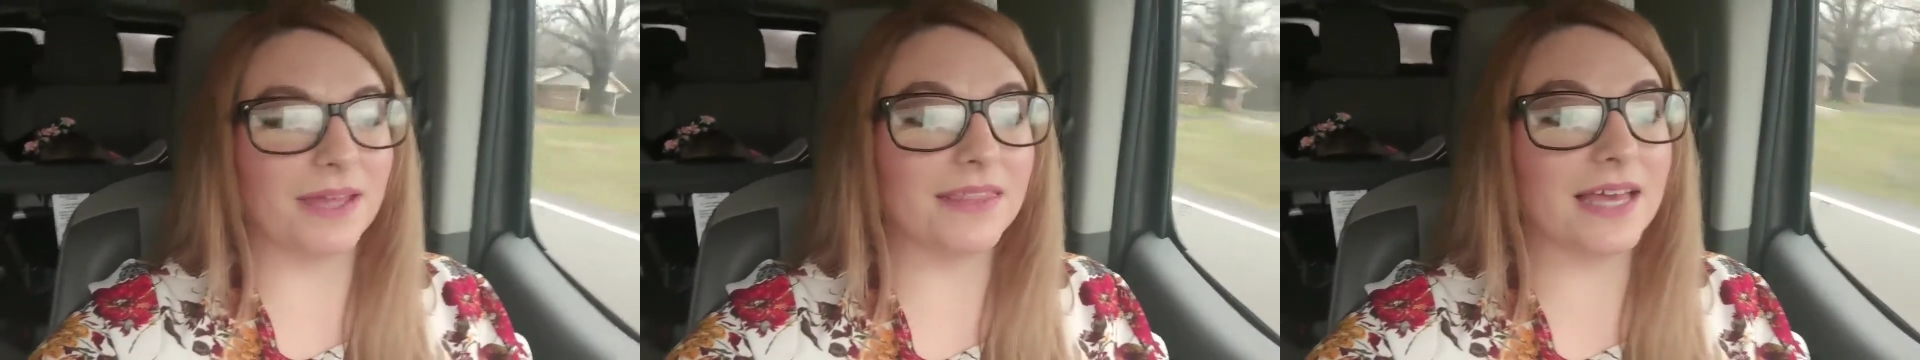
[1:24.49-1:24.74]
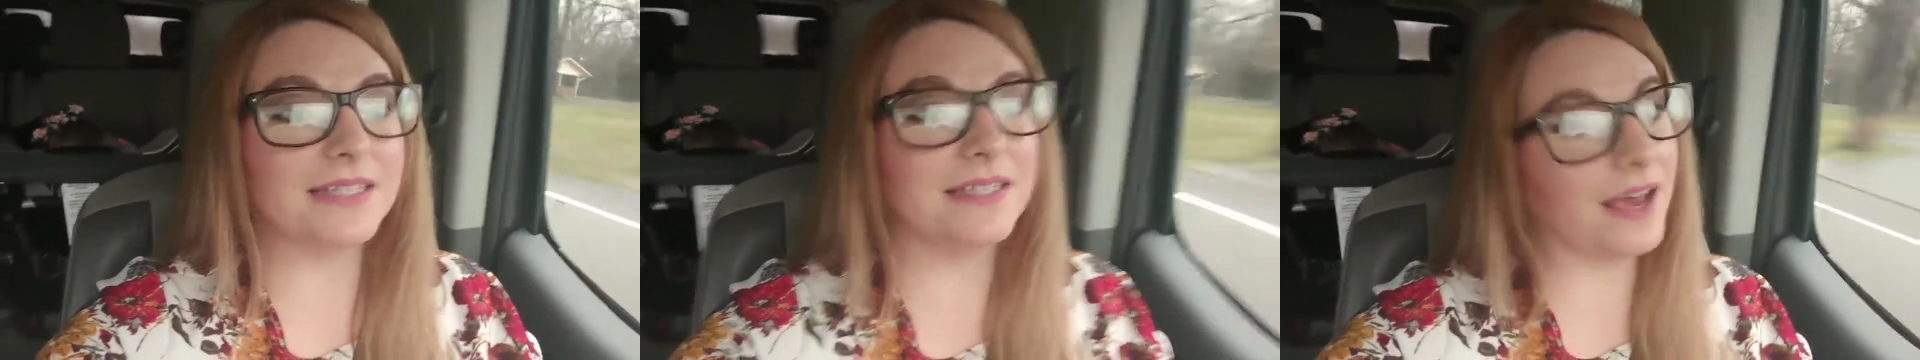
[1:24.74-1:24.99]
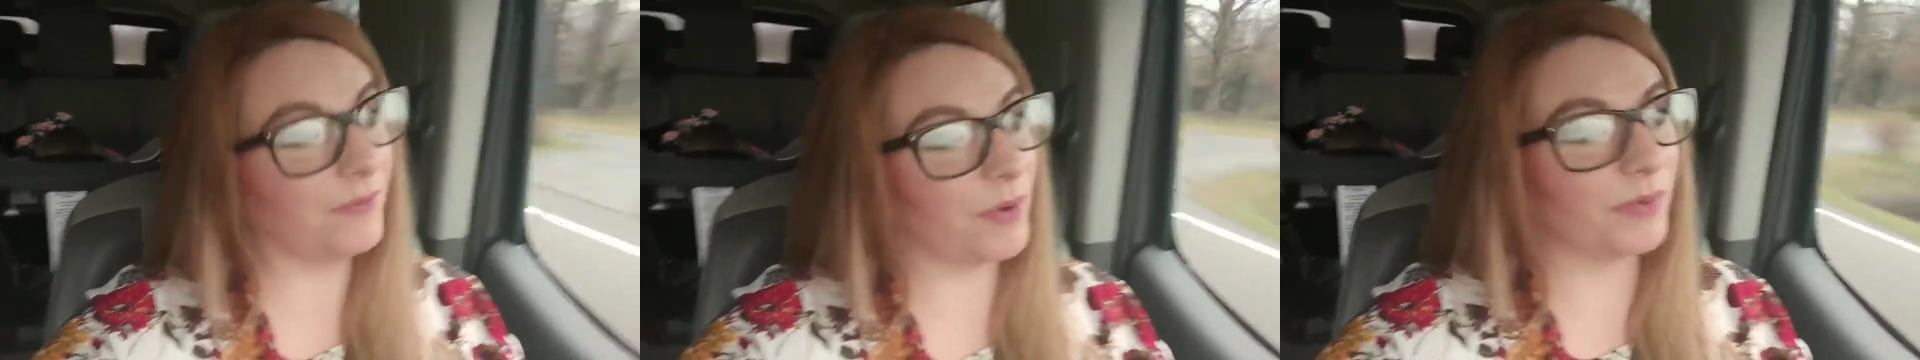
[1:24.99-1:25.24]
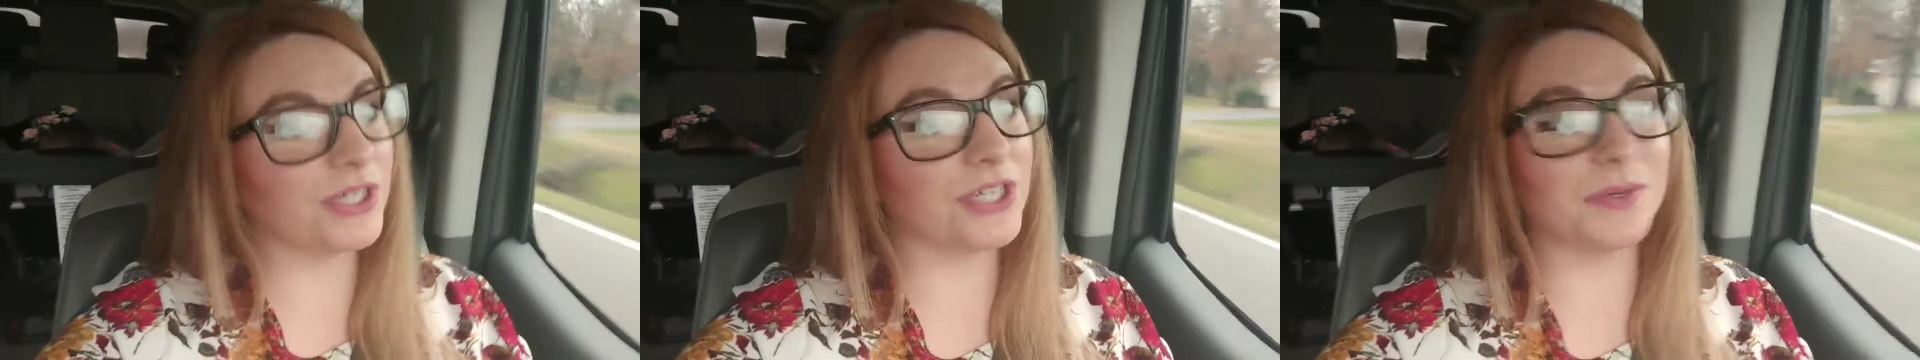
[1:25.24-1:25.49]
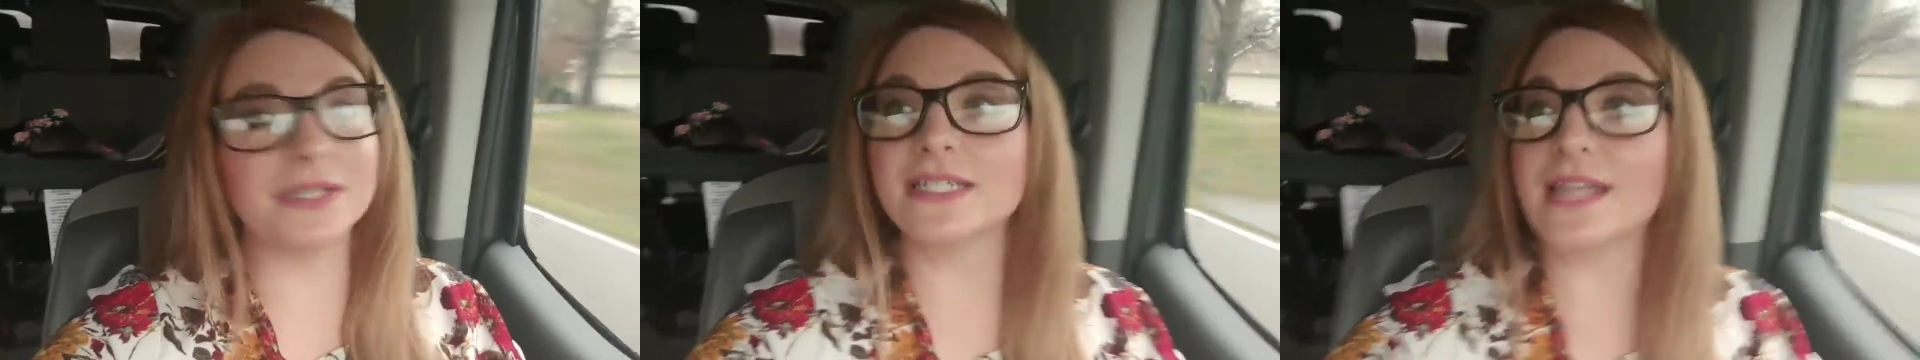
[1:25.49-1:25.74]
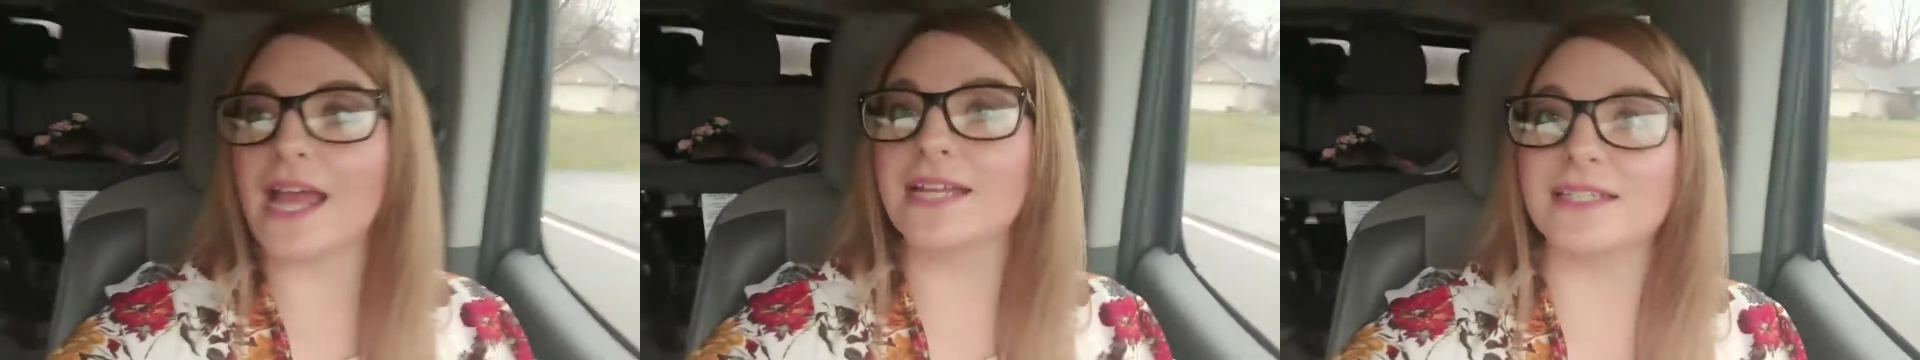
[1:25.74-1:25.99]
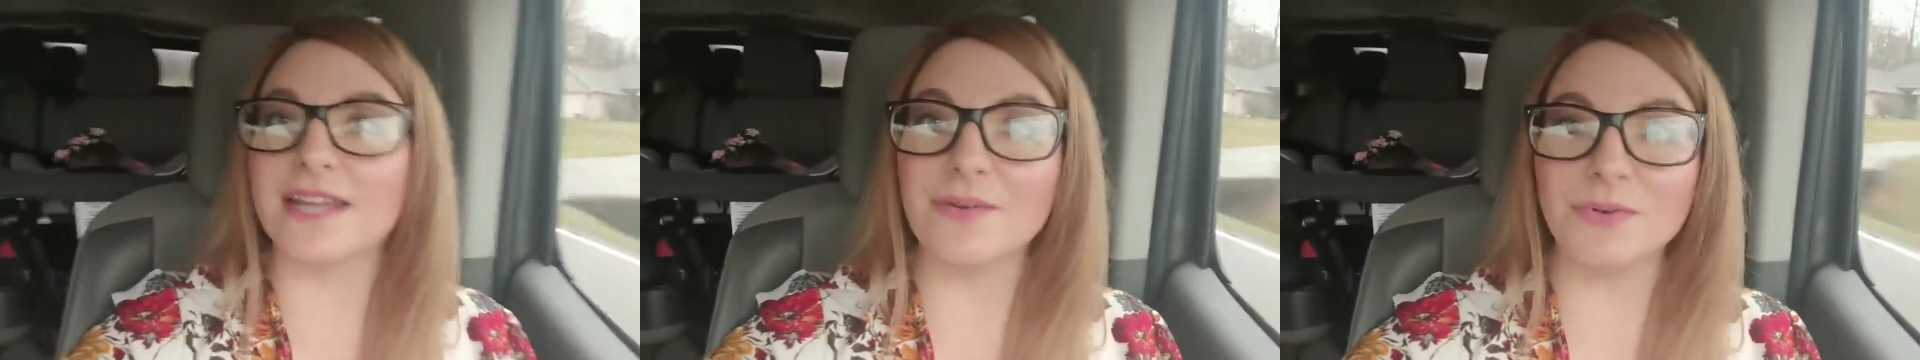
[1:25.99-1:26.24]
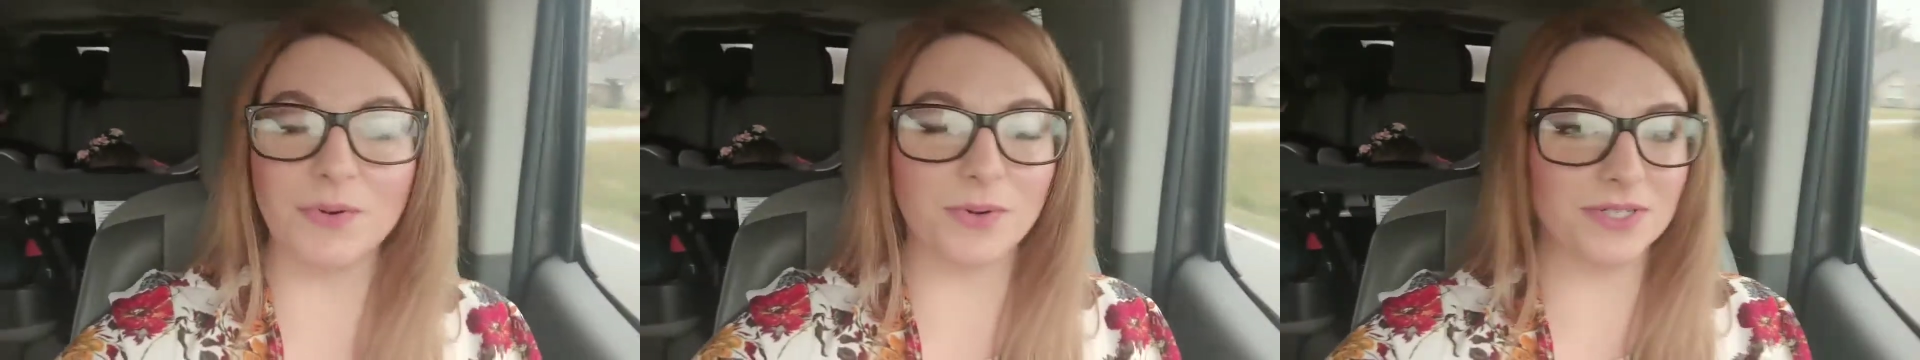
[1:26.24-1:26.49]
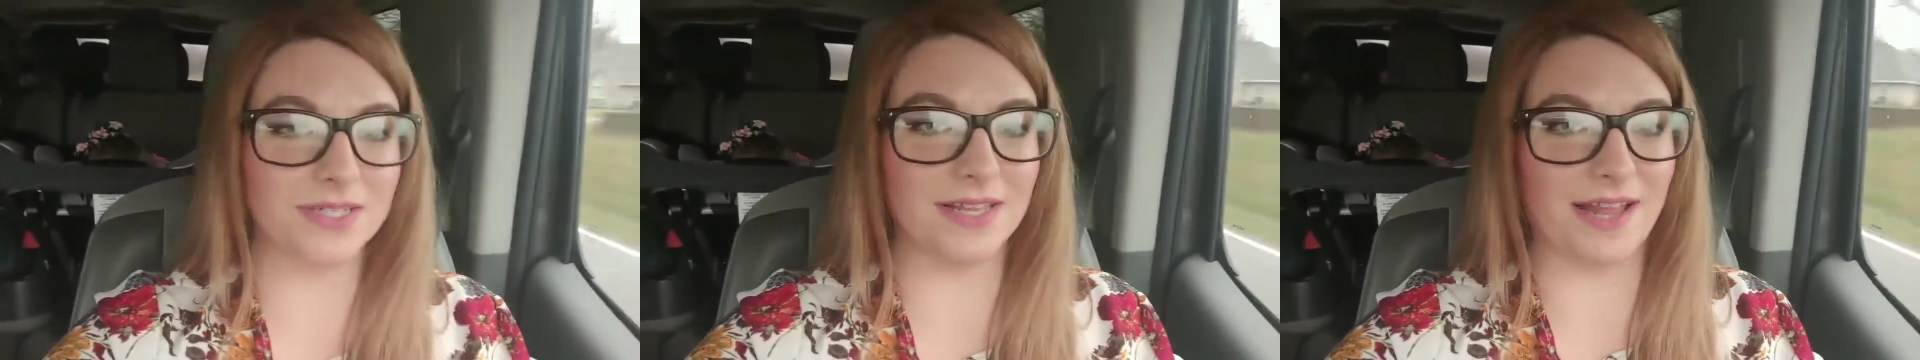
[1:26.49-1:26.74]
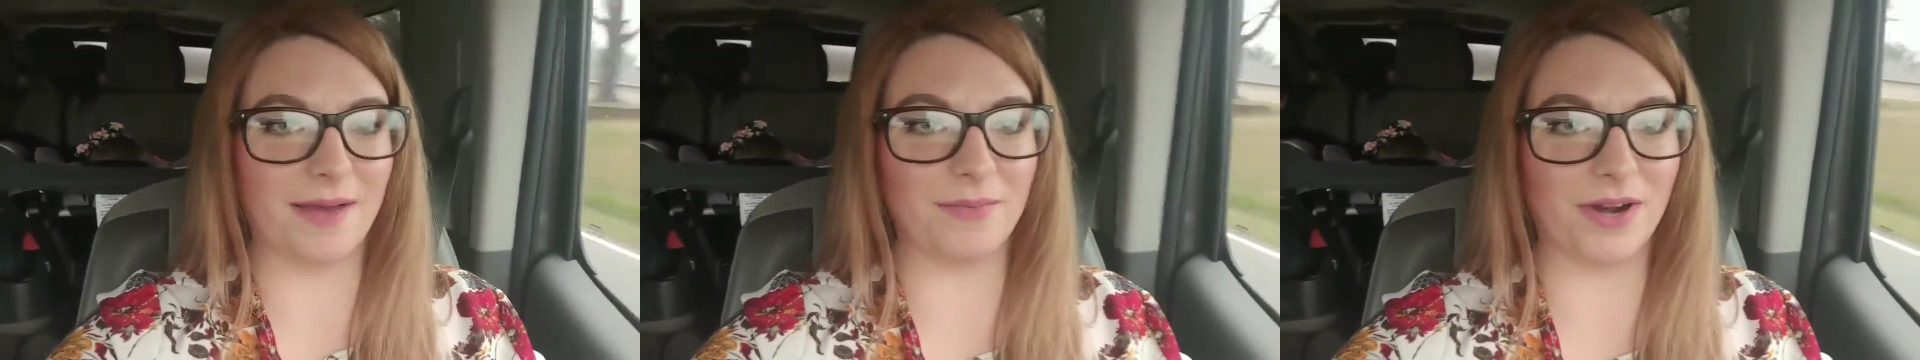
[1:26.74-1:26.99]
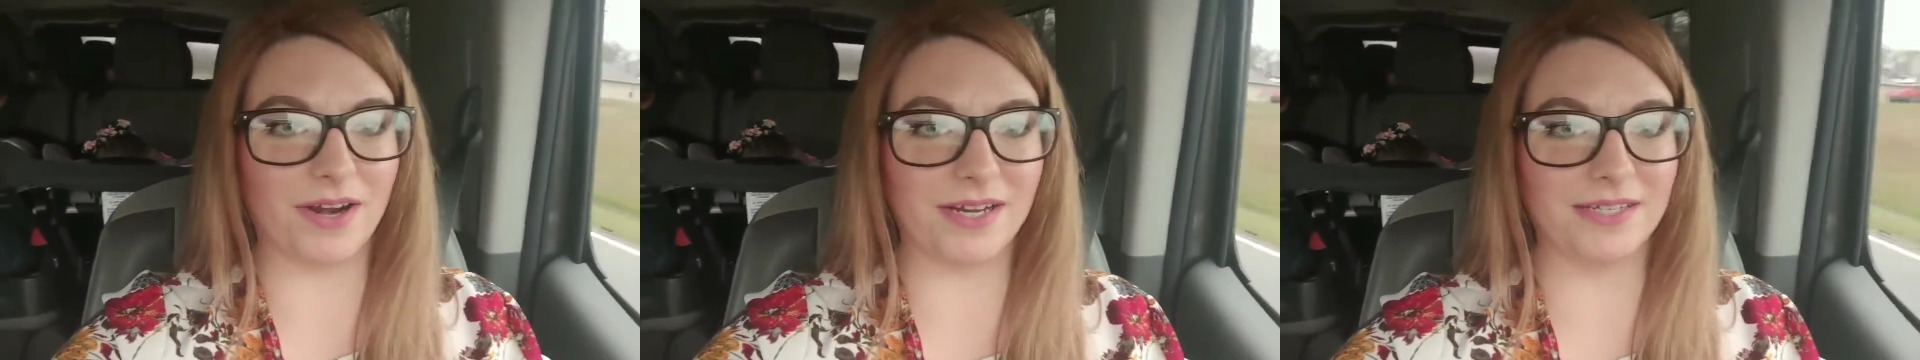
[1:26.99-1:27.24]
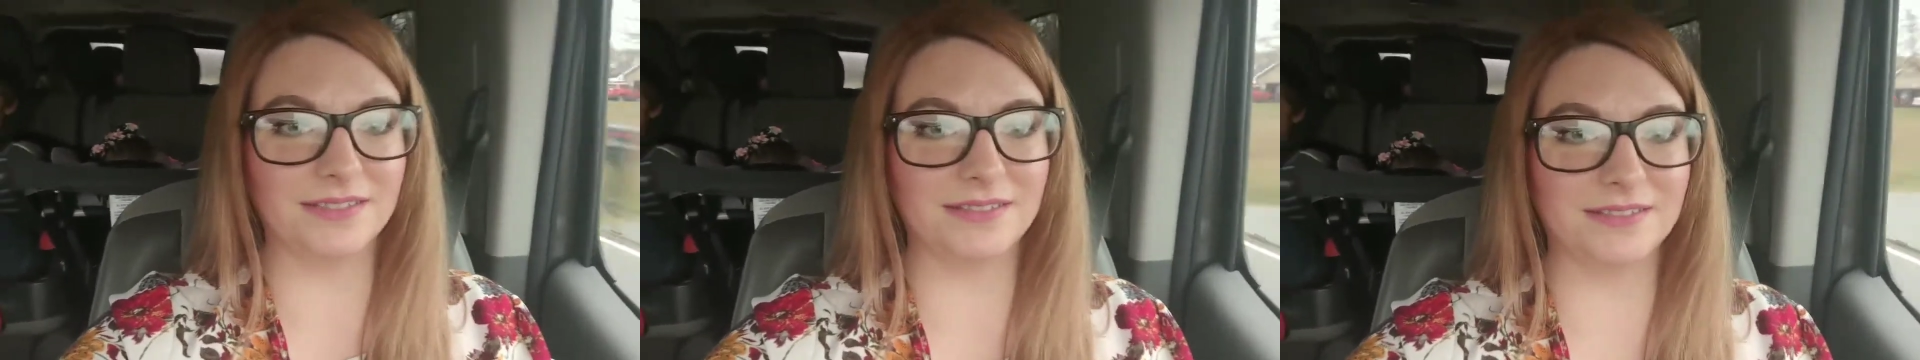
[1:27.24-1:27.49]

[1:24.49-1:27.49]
But that's not what we're doing today. Today we're going to the library